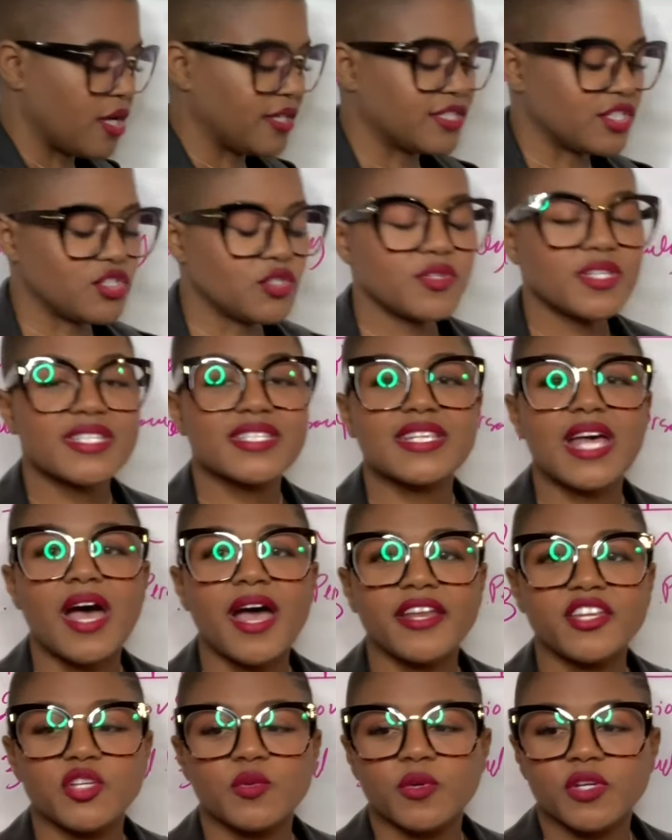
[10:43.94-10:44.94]
did you
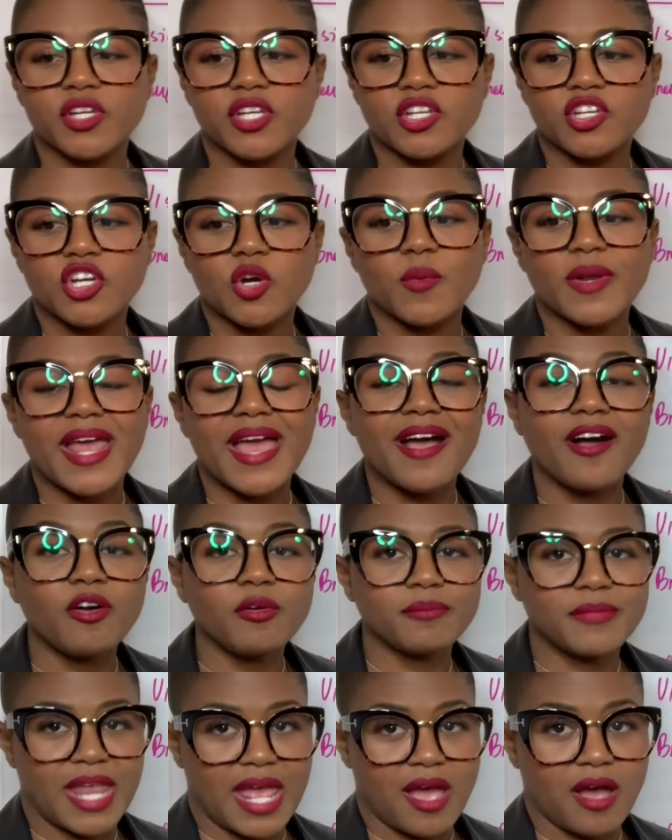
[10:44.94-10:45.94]
decide you were going to go and
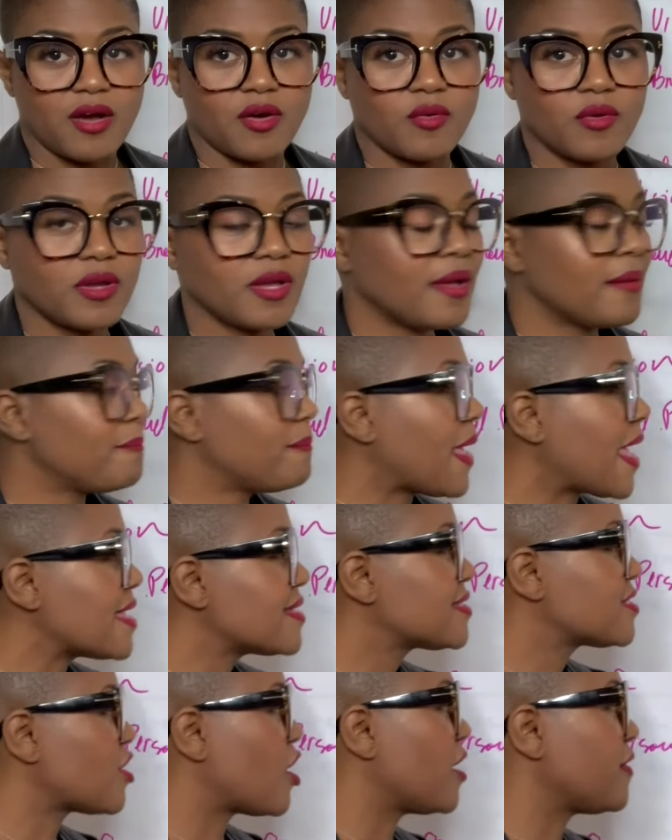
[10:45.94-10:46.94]
help now
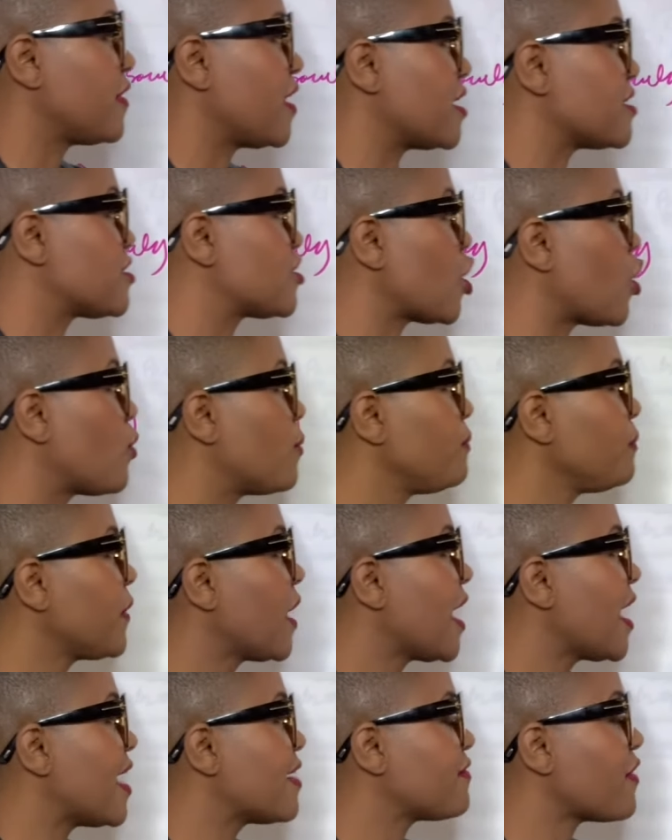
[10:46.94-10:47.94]
based on this? So
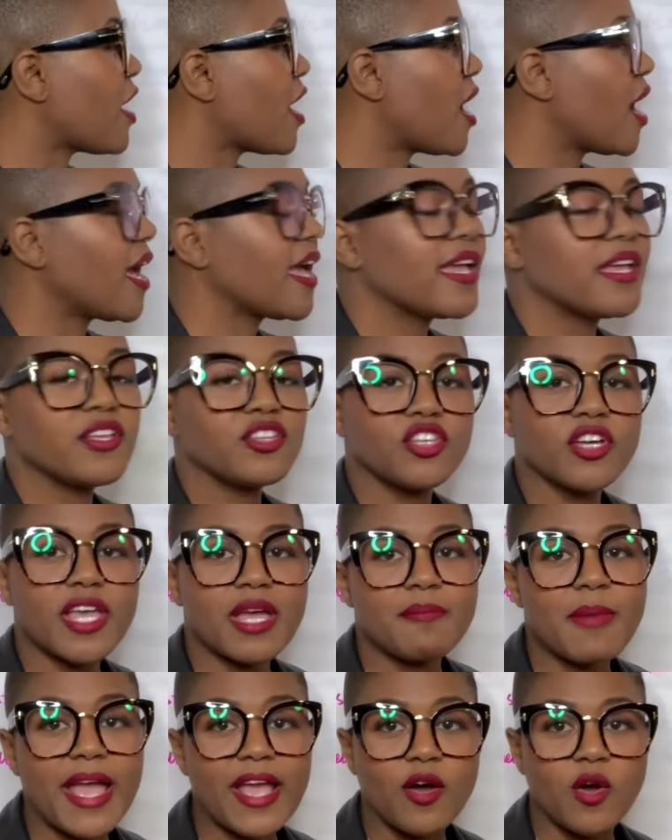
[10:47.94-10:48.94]
if I look
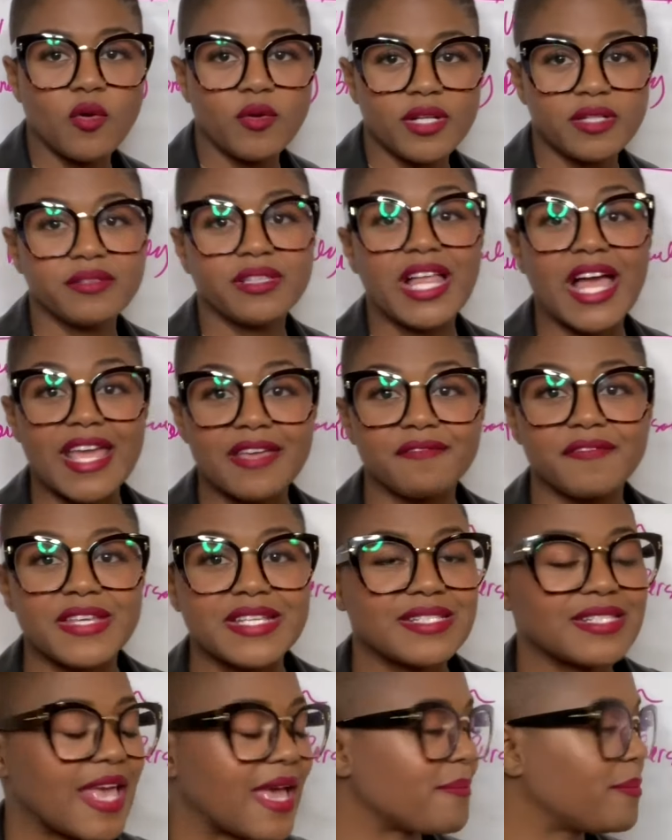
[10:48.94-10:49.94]
at my own life
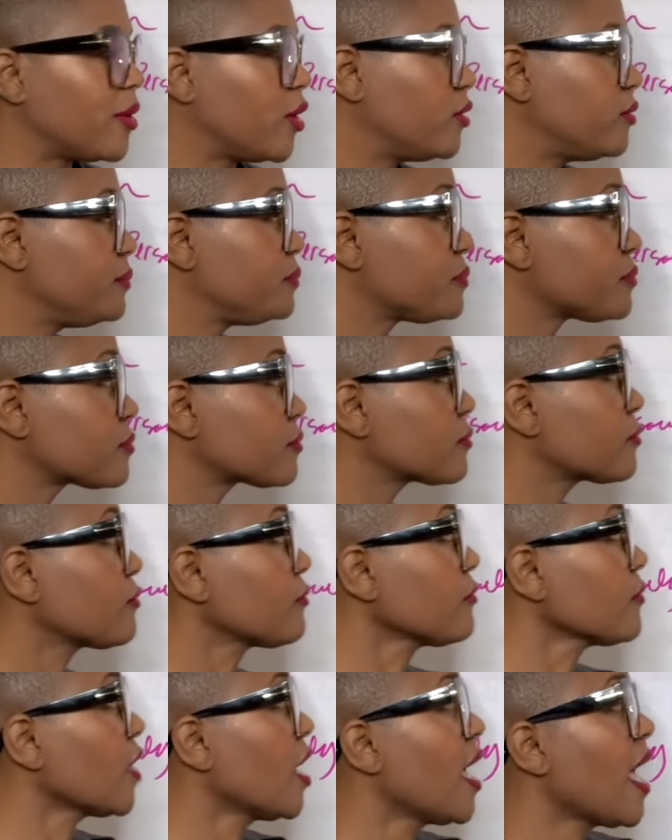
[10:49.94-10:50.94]
example
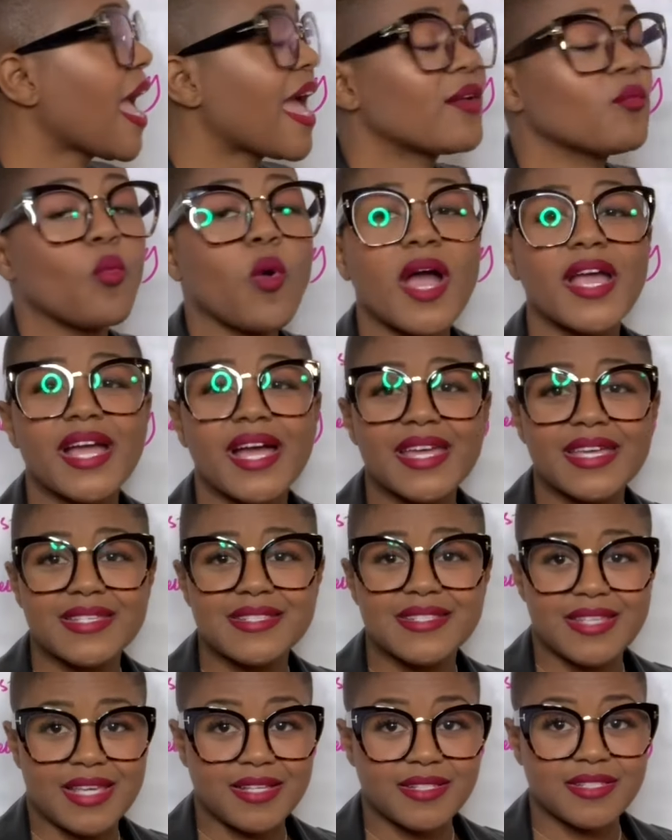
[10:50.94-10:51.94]
and why I
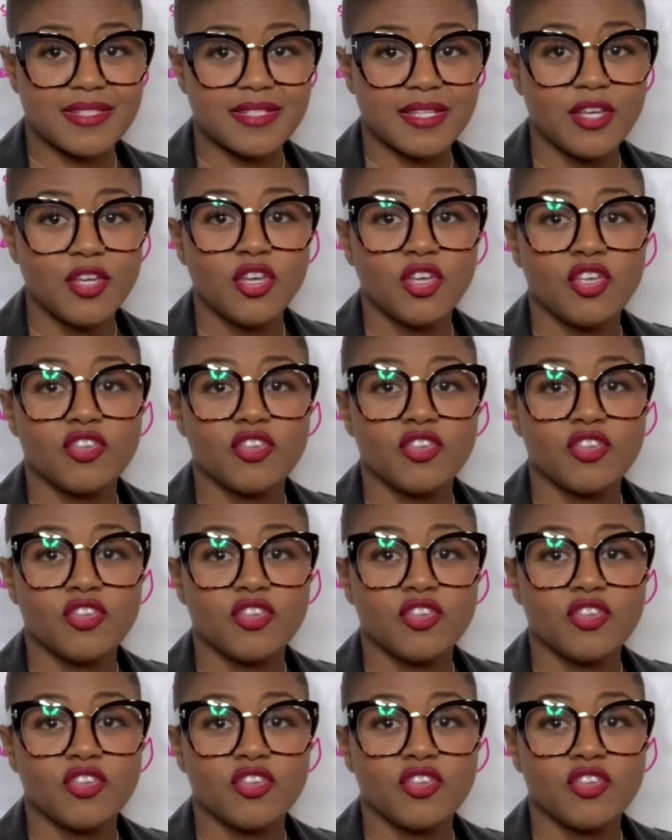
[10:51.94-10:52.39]
exist.